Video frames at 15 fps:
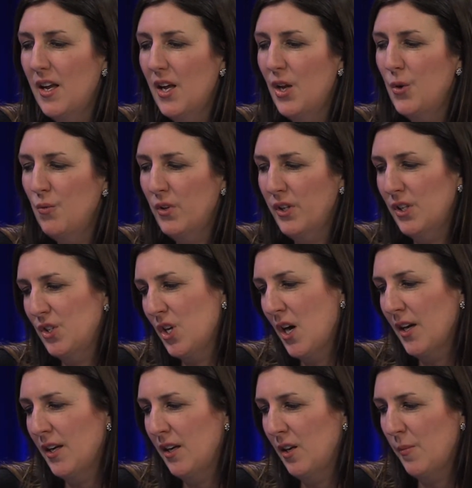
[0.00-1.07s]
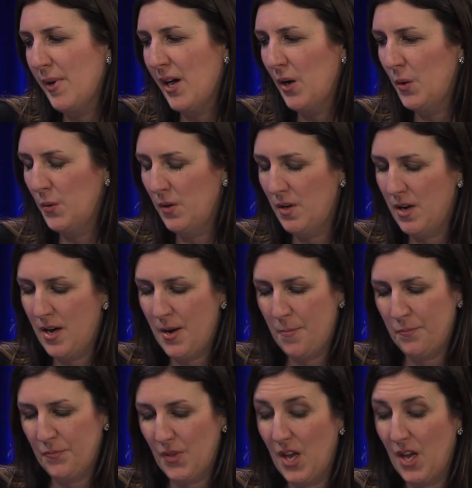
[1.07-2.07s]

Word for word: and really talking about um,